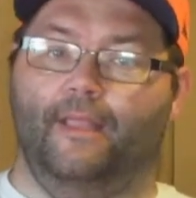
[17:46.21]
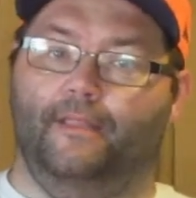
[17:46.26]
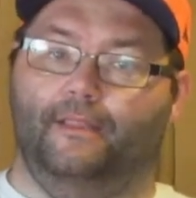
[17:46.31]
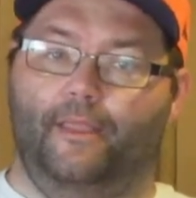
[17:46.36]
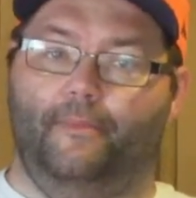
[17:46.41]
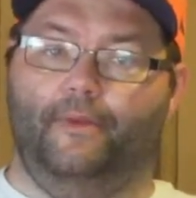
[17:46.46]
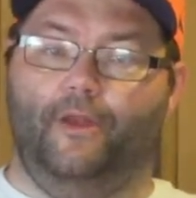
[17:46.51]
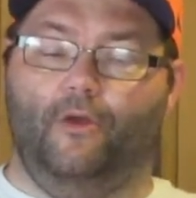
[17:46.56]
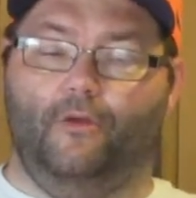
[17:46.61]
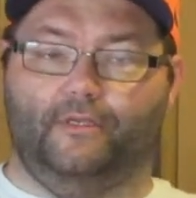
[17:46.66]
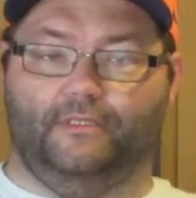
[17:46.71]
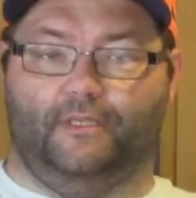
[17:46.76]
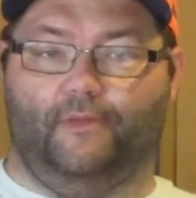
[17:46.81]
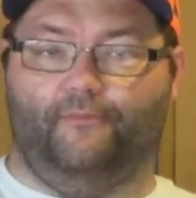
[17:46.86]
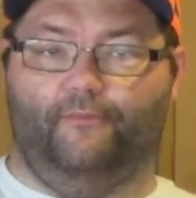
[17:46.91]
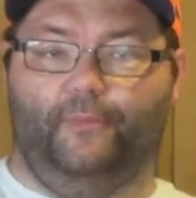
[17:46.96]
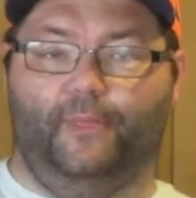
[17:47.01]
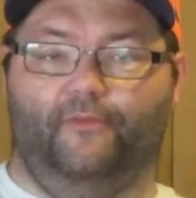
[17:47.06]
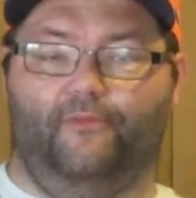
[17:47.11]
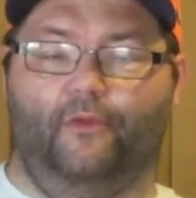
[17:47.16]
Let me know, because
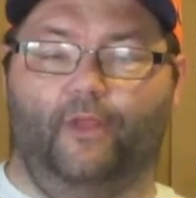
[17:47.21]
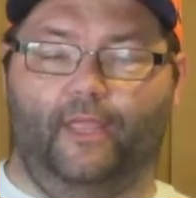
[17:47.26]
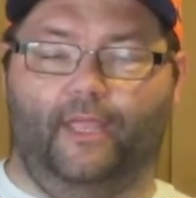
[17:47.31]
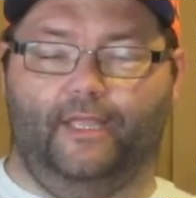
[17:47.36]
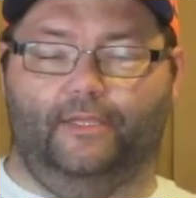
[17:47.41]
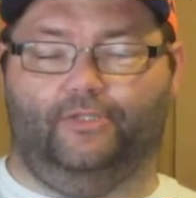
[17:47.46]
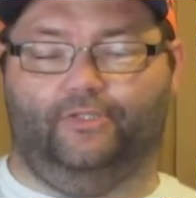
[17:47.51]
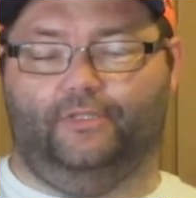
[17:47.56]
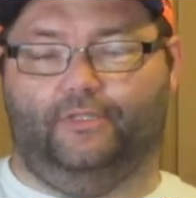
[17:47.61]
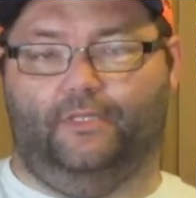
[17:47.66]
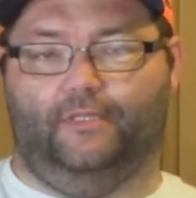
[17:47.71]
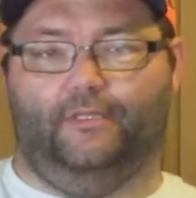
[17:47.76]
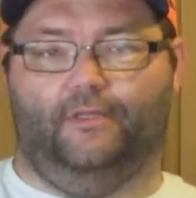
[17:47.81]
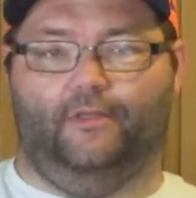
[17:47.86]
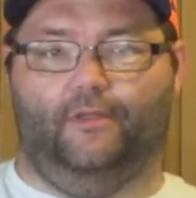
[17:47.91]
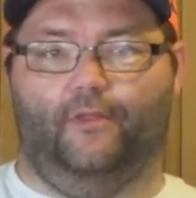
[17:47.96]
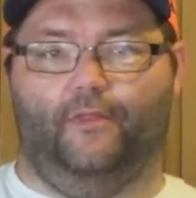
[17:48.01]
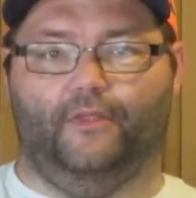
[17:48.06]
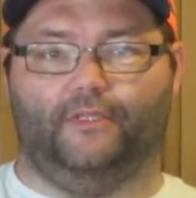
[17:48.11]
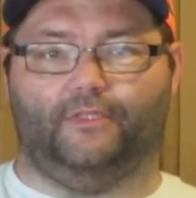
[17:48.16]
I'd be really interested to
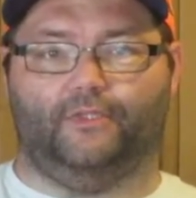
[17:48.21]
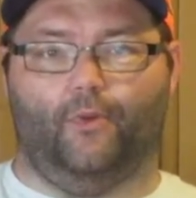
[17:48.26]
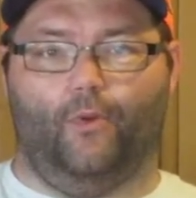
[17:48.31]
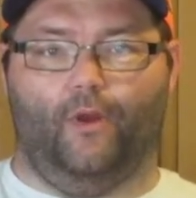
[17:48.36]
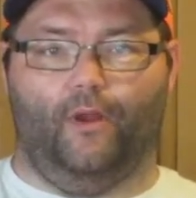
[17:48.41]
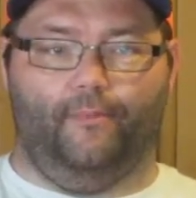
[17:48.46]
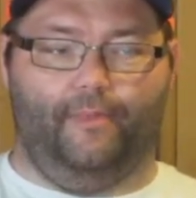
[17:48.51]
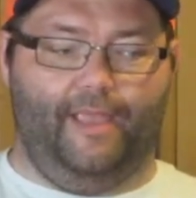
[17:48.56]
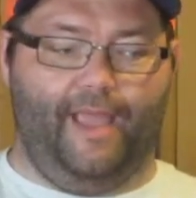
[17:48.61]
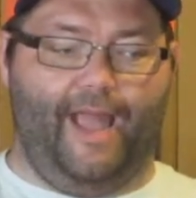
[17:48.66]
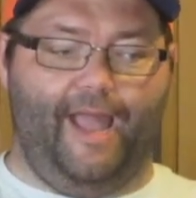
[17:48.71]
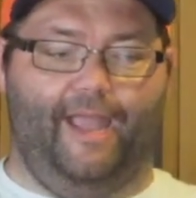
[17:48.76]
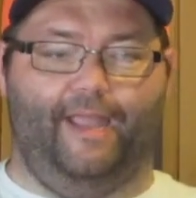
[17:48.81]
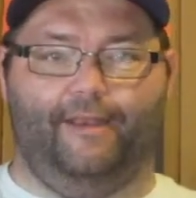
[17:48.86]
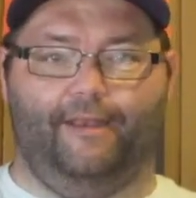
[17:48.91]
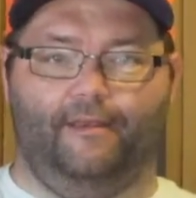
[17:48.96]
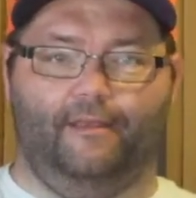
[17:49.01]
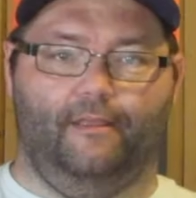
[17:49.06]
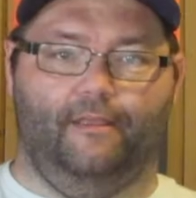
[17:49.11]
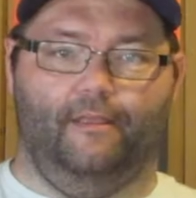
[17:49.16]
know the story
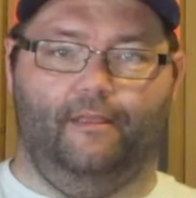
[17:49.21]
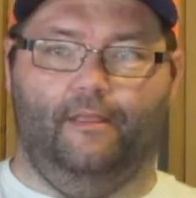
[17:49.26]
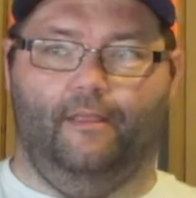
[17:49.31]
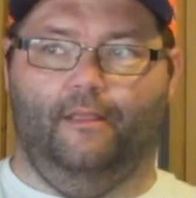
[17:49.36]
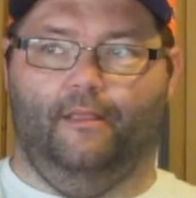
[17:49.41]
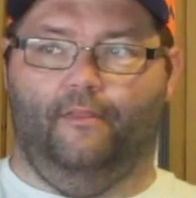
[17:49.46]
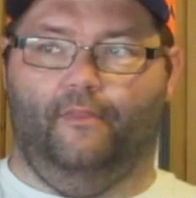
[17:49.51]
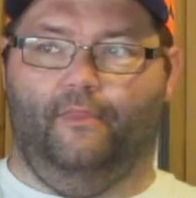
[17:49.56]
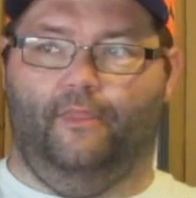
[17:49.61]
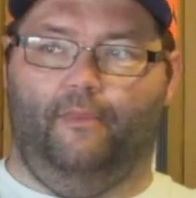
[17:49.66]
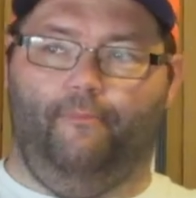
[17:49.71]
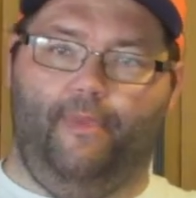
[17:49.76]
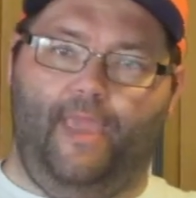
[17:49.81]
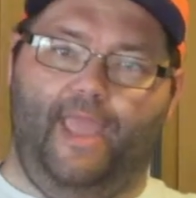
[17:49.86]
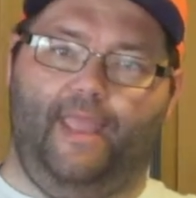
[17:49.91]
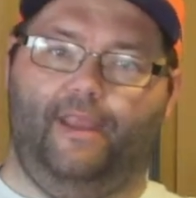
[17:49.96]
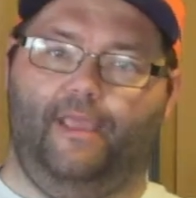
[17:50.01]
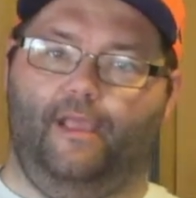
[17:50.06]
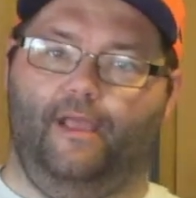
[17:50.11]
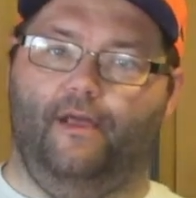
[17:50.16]
behind the
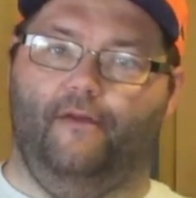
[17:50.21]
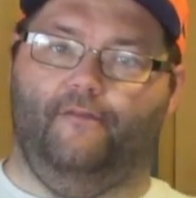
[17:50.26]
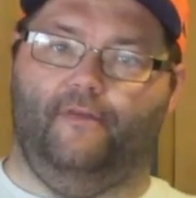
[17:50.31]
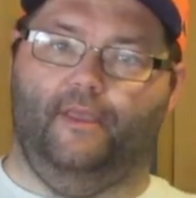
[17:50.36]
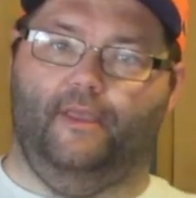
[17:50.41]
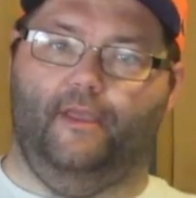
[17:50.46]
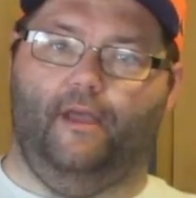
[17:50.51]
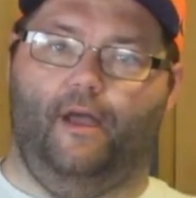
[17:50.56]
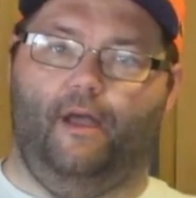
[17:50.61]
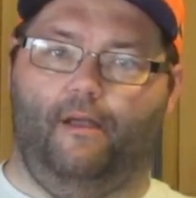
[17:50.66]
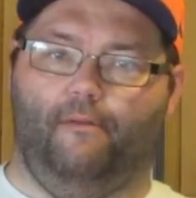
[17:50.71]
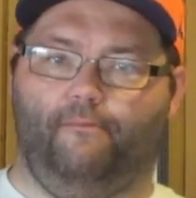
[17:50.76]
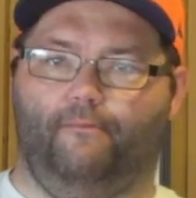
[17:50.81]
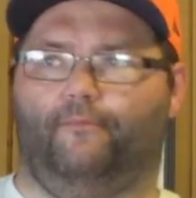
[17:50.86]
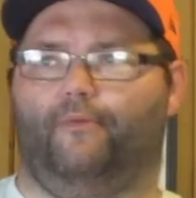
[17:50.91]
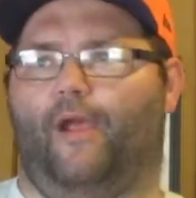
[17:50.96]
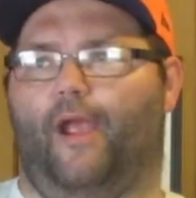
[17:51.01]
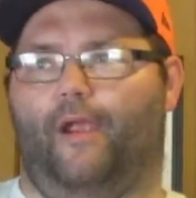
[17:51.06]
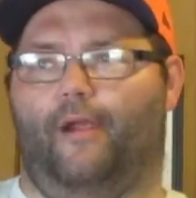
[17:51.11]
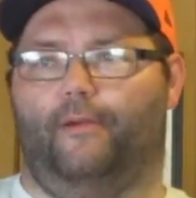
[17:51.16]
banning of it
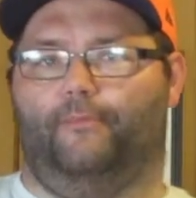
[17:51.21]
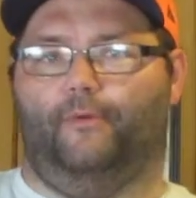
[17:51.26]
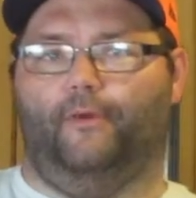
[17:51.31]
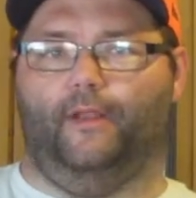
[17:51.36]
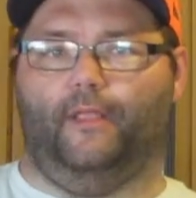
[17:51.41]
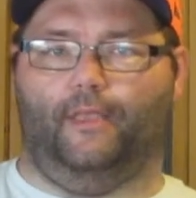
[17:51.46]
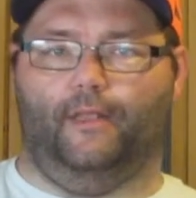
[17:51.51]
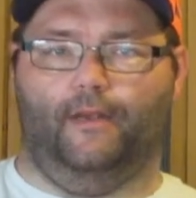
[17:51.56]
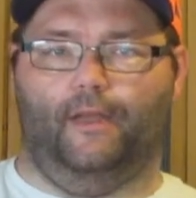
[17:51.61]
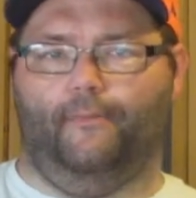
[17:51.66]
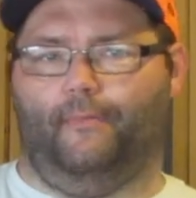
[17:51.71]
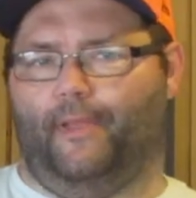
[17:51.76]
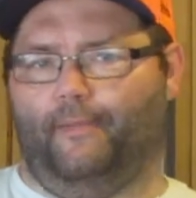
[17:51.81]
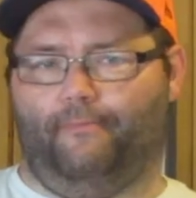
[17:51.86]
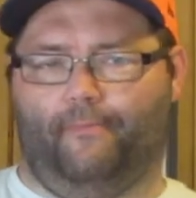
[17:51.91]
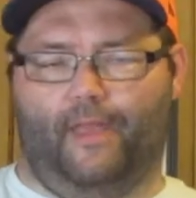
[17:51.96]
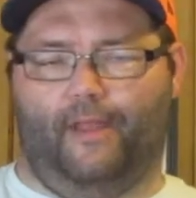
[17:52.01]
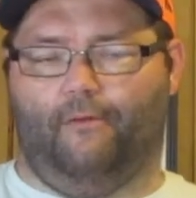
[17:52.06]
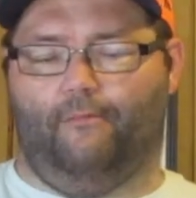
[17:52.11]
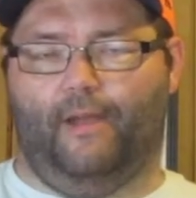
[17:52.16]
prior to putting it up.
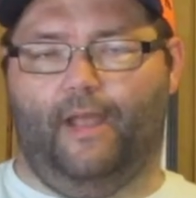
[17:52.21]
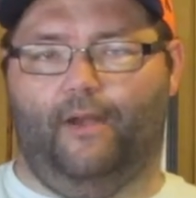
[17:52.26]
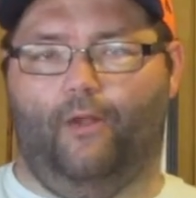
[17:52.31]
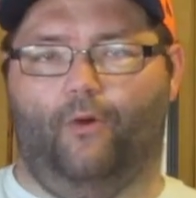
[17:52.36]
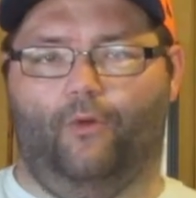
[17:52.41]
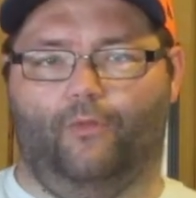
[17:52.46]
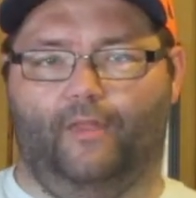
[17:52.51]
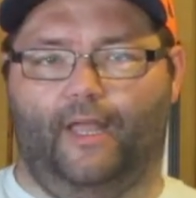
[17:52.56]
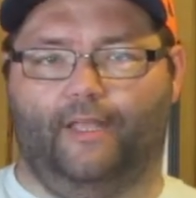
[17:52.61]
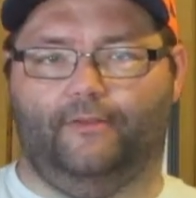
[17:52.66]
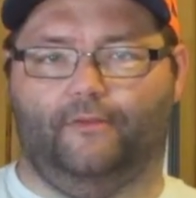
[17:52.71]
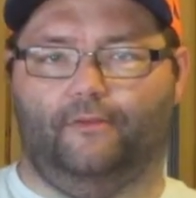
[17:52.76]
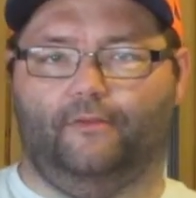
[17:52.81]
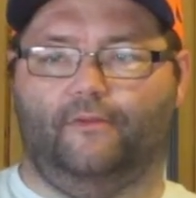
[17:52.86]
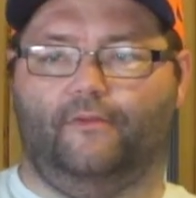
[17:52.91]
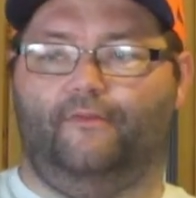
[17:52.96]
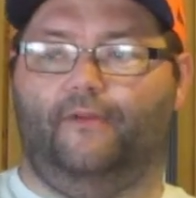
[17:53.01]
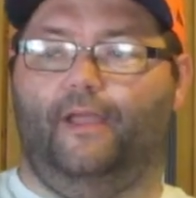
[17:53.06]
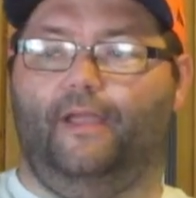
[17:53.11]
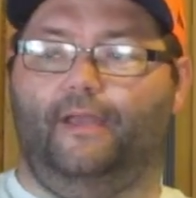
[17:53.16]
I don't mind holding on to it
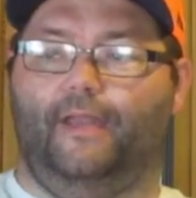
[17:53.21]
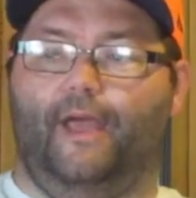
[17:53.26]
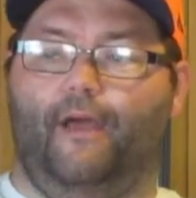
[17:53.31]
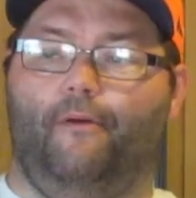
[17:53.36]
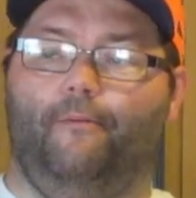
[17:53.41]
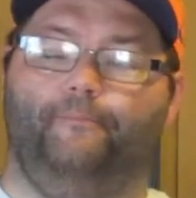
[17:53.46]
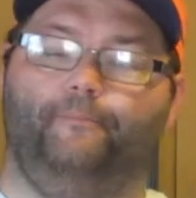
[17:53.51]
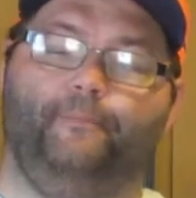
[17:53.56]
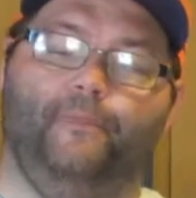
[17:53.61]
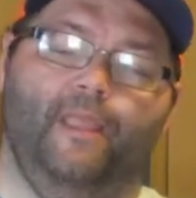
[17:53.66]
to find out.